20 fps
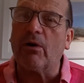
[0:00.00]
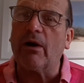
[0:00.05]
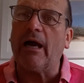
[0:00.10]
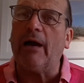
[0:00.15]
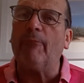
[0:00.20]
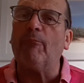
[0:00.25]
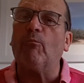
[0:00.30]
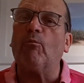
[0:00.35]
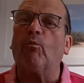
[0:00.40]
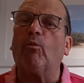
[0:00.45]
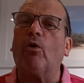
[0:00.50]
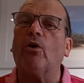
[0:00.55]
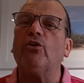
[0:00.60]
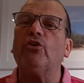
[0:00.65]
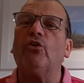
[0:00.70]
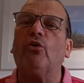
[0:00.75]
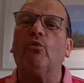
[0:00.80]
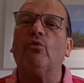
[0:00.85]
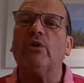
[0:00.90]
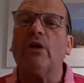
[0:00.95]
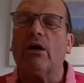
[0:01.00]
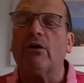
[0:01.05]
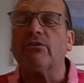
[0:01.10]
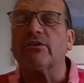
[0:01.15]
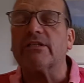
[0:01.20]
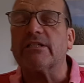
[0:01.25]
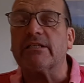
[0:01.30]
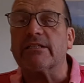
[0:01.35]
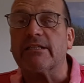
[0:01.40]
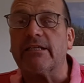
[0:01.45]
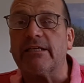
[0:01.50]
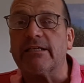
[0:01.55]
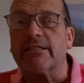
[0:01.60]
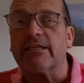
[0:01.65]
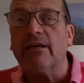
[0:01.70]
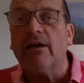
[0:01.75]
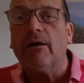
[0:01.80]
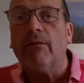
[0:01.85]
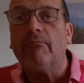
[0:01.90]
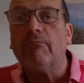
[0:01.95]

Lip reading: And what you'll notice is